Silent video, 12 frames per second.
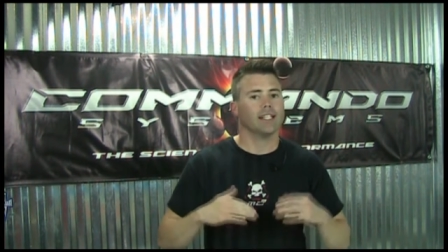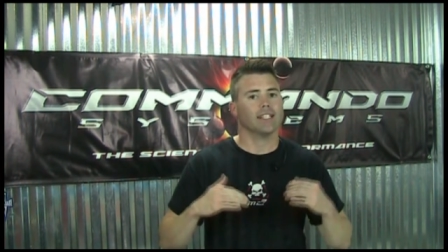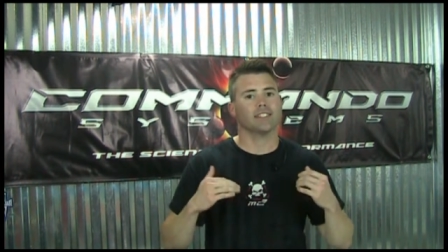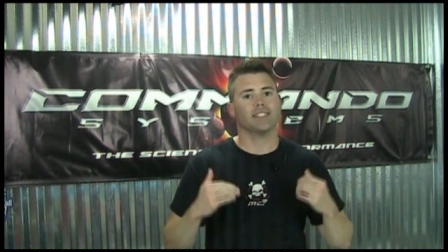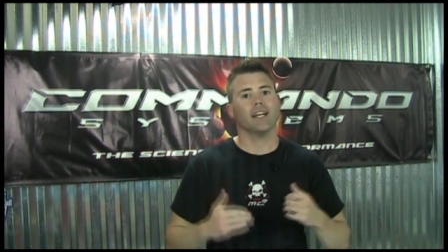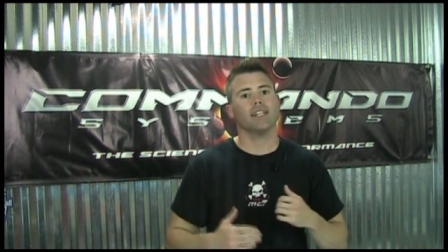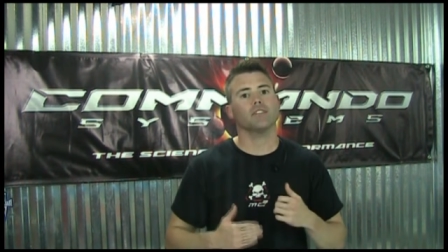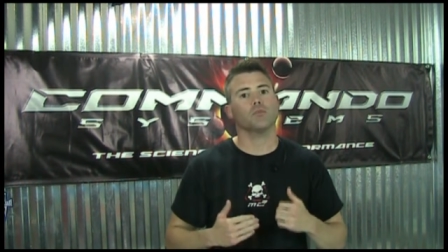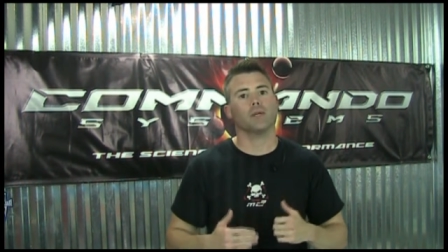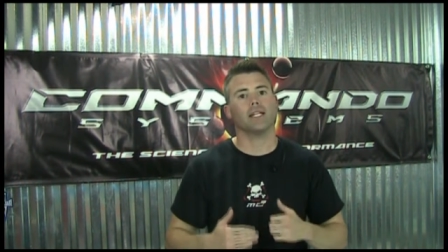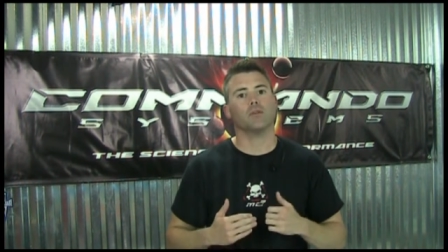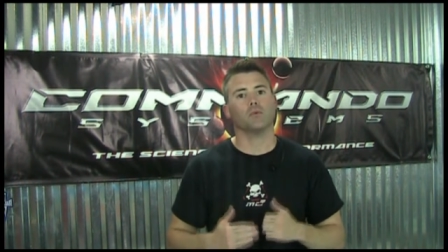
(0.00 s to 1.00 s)
That's not the
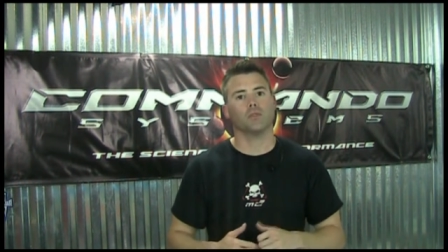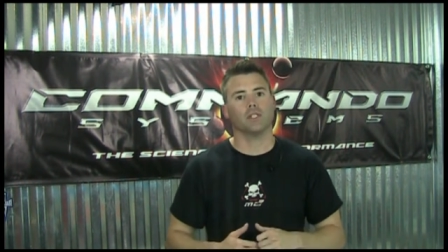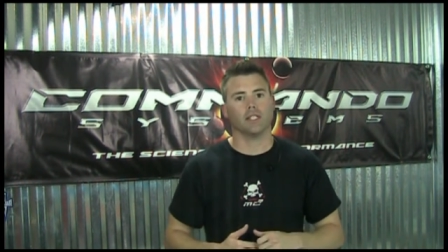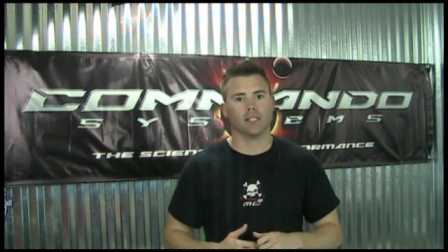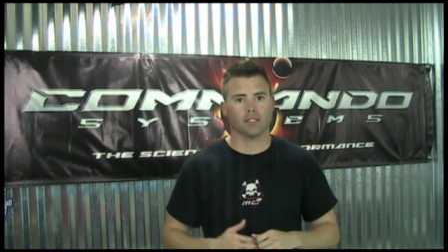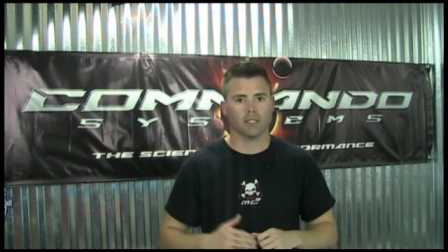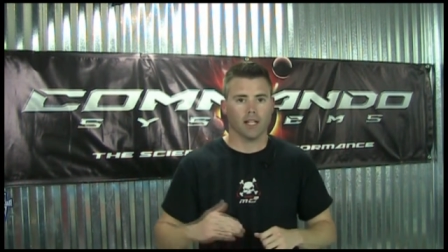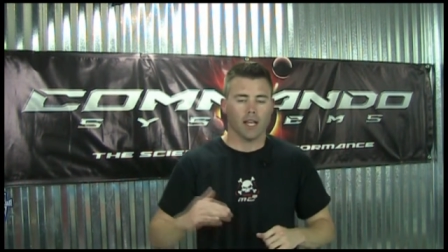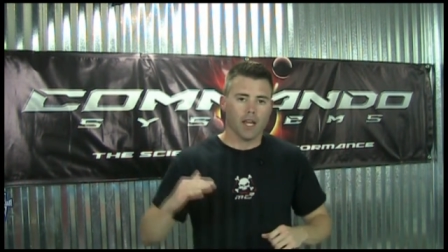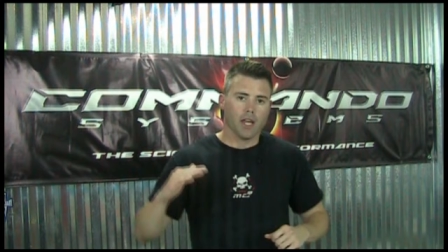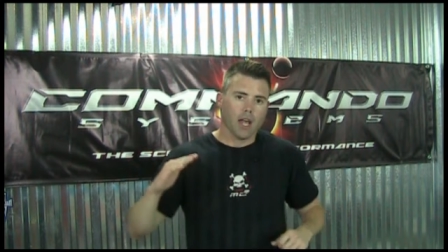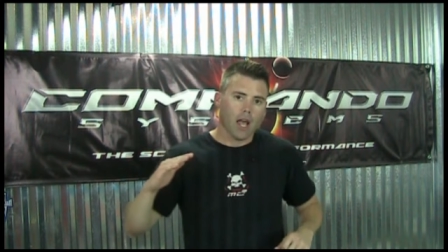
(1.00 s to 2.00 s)
way it works.
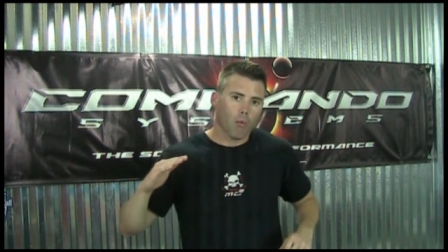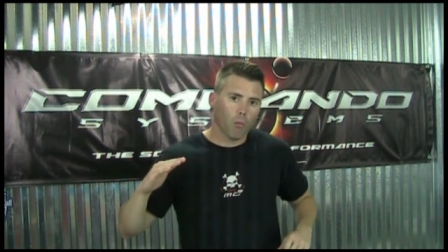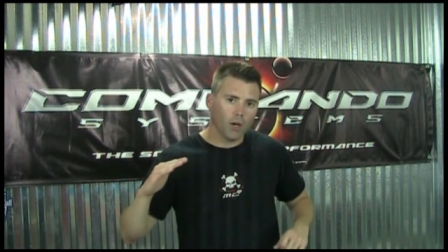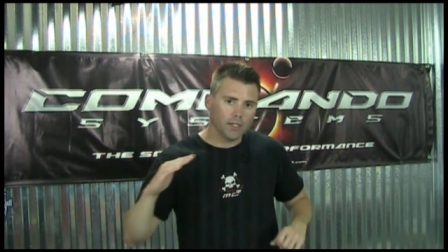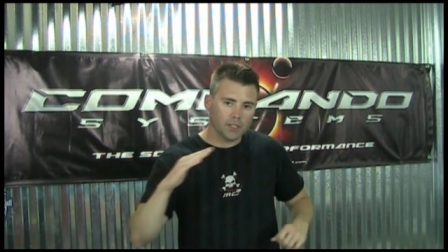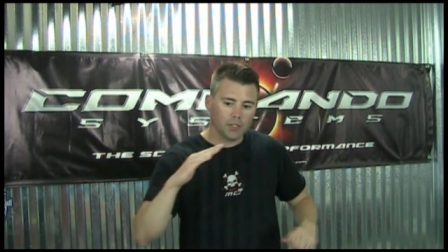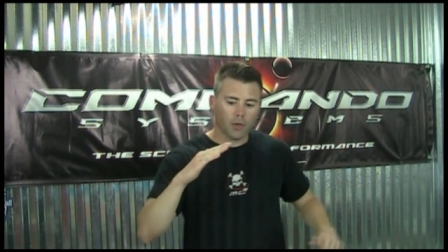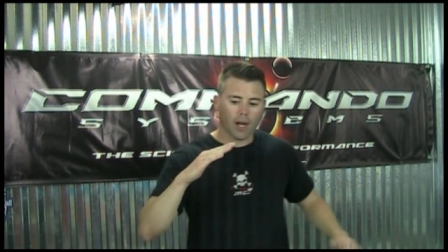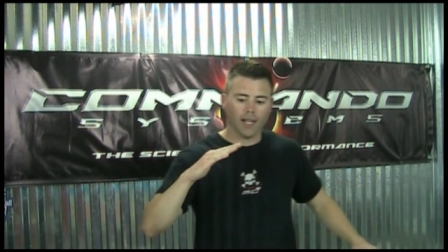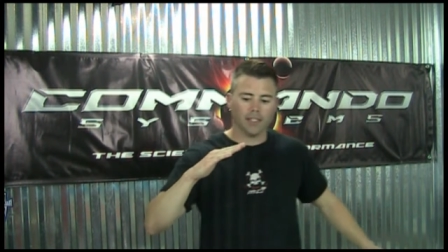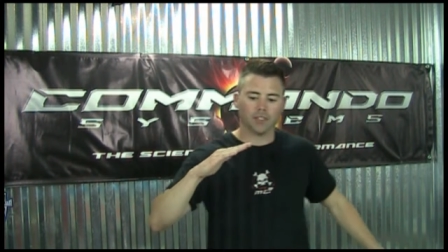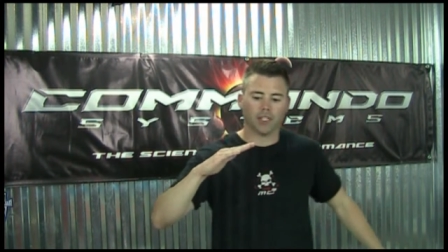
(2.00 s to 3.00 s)
Once you
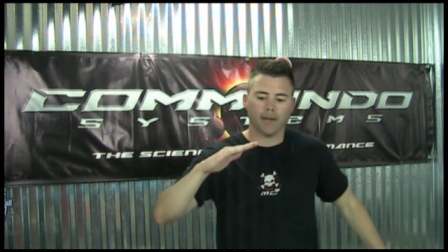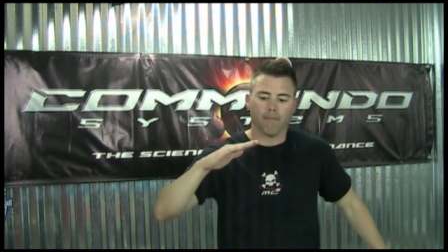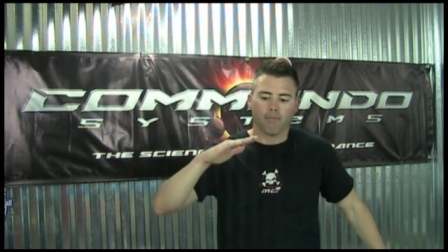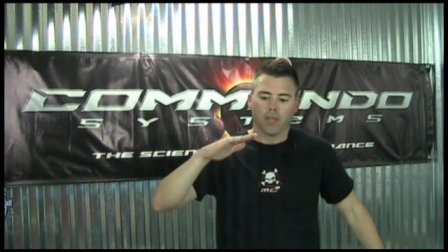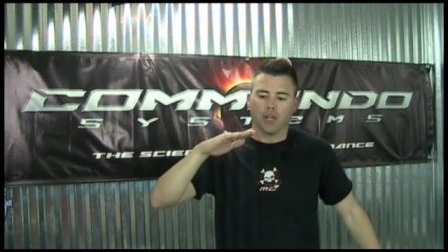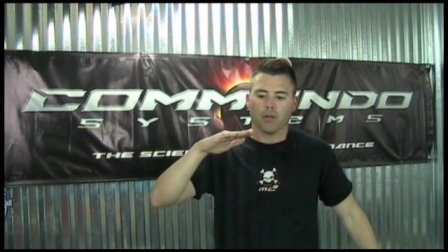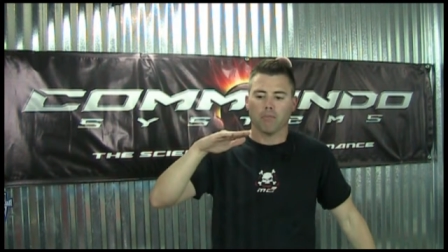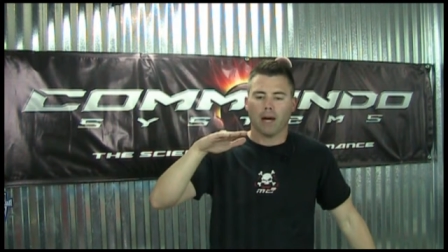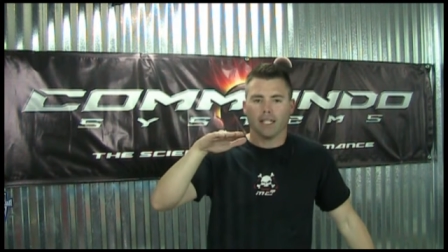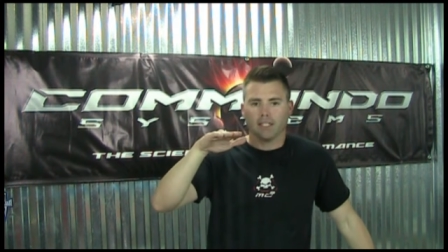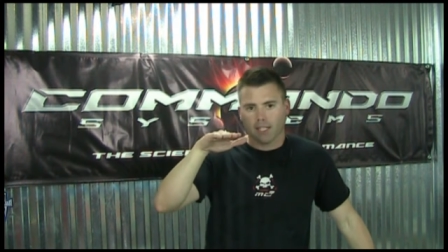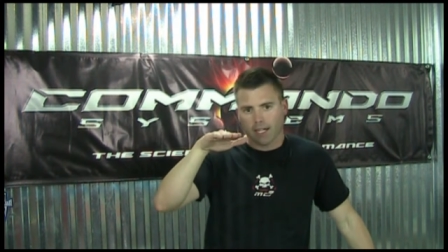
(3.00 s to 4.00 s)
hydrate, your
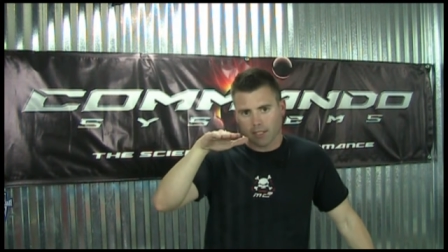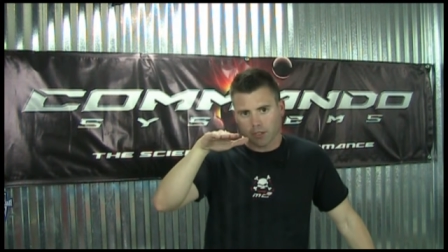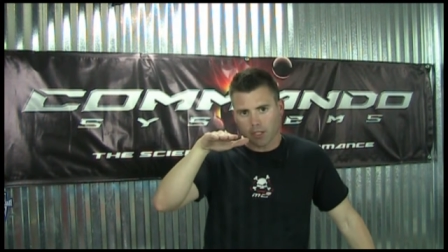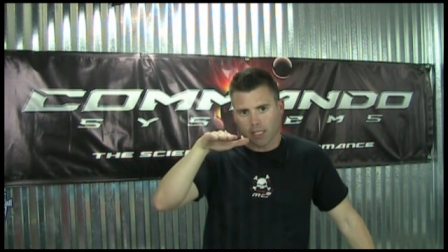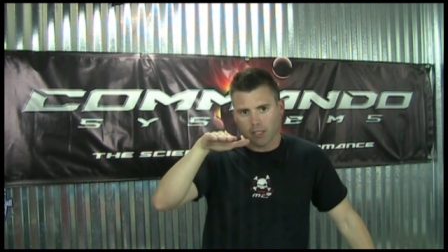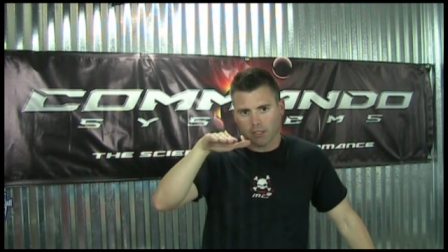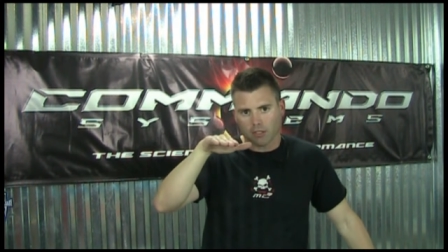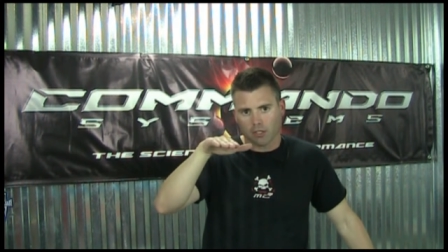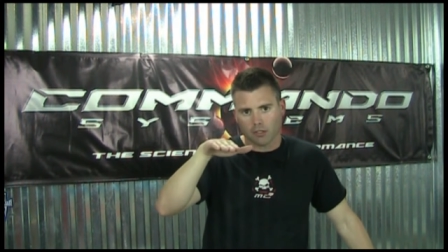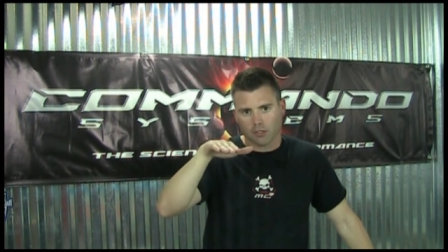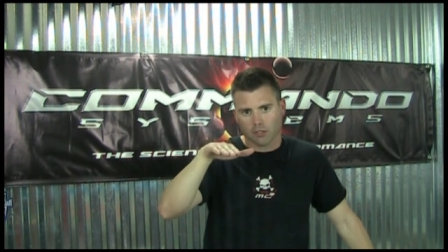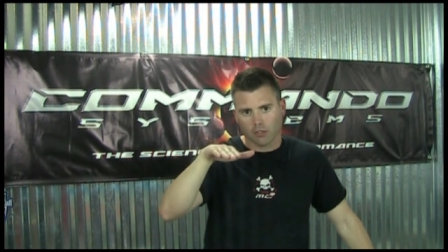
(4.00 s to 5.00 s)
body's hydration
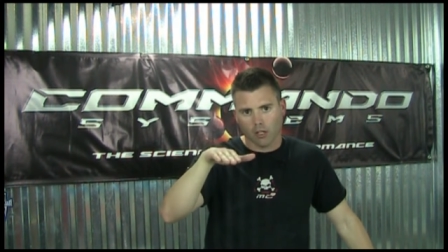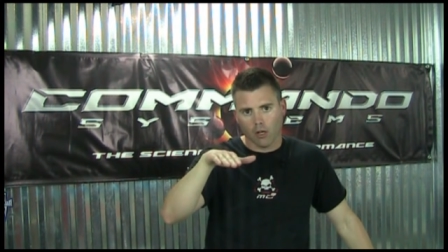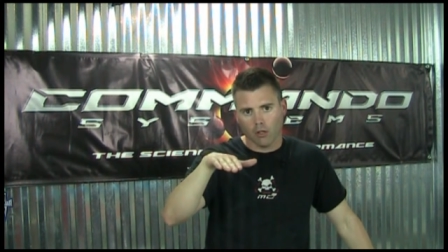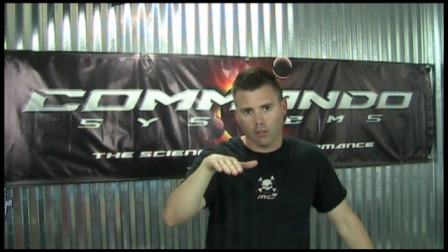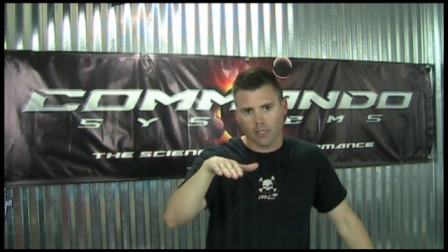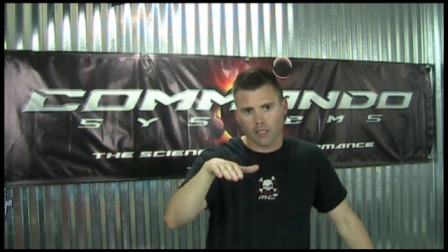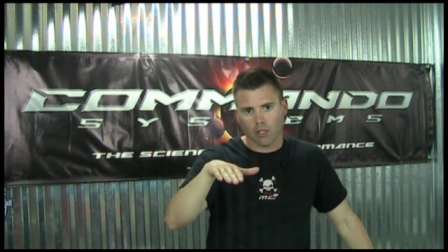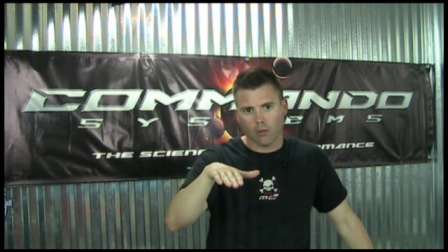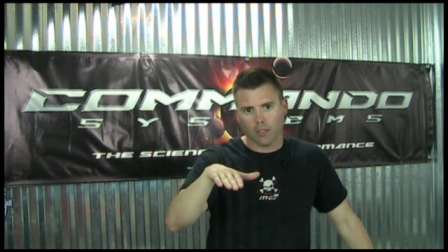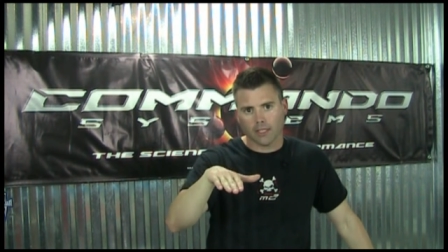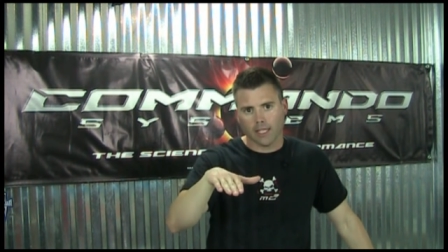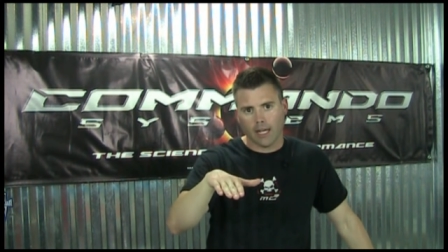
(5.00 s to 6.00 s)
starts slowly
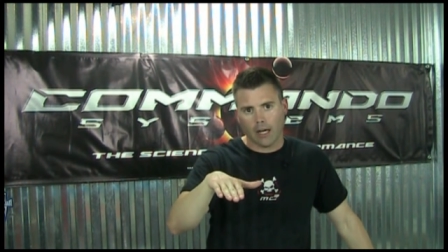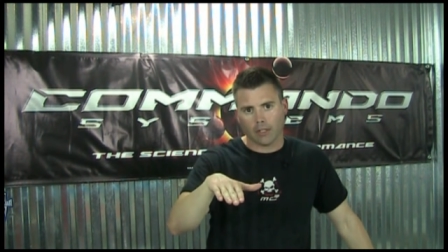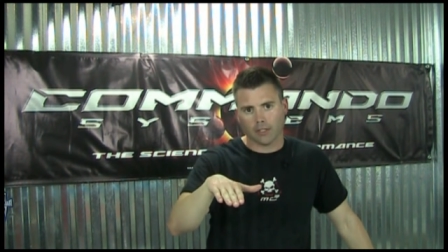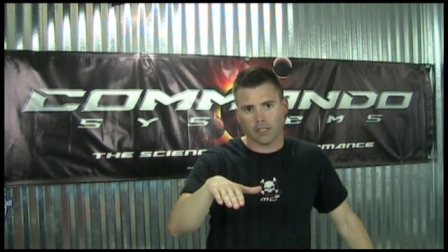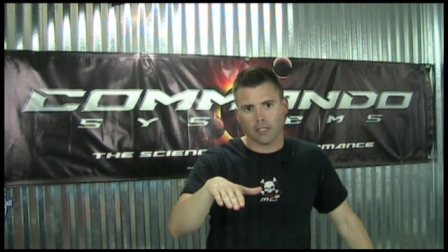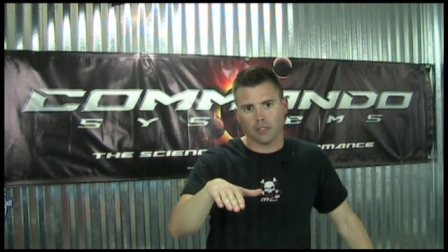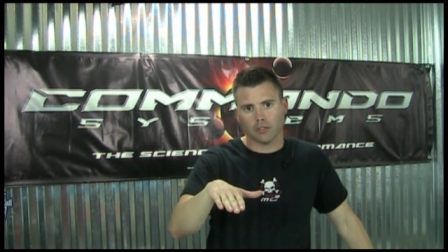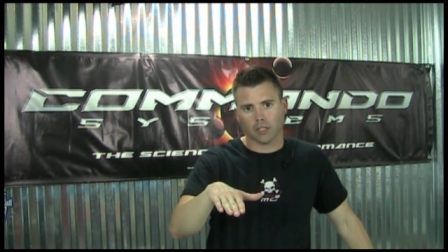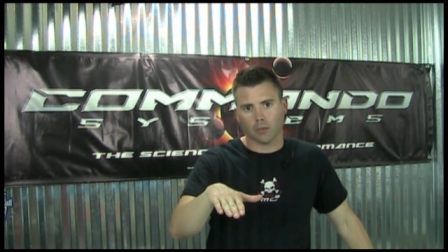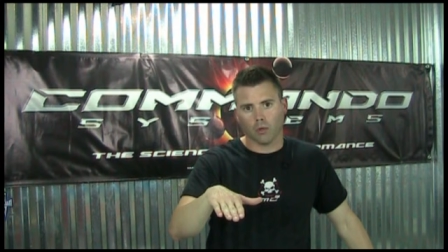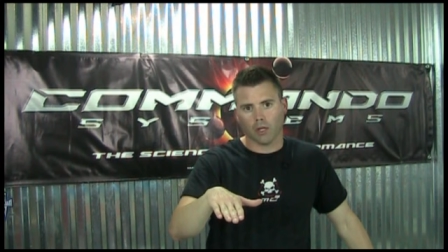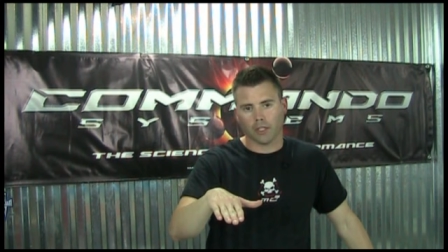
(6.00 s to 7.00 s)
going down until you
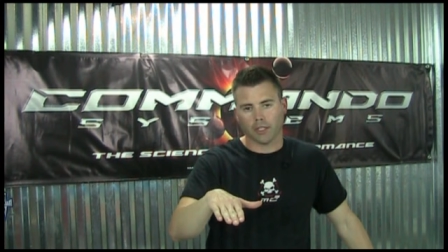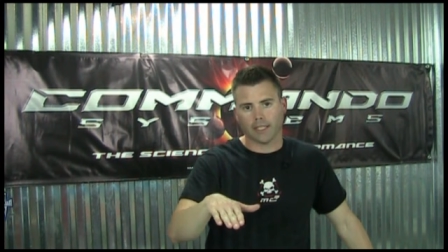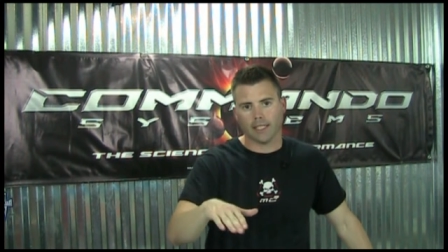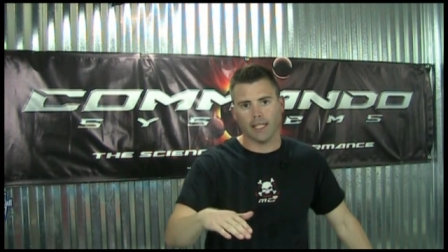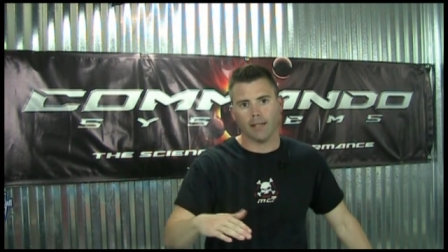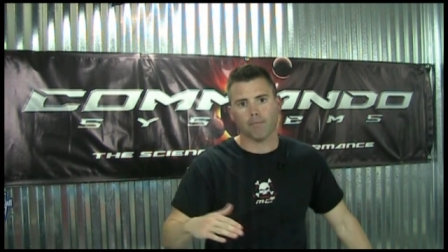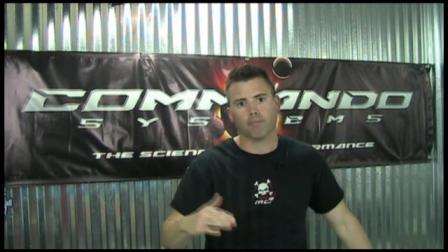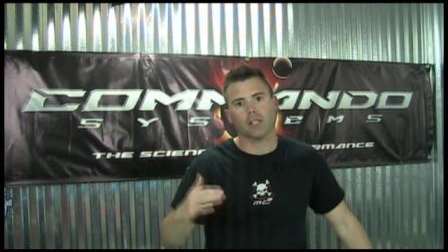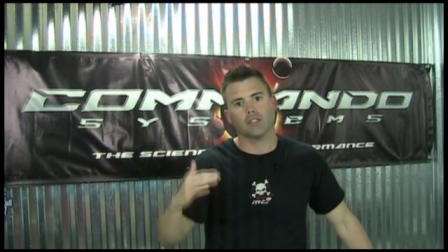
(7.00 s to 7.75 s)
drink water again.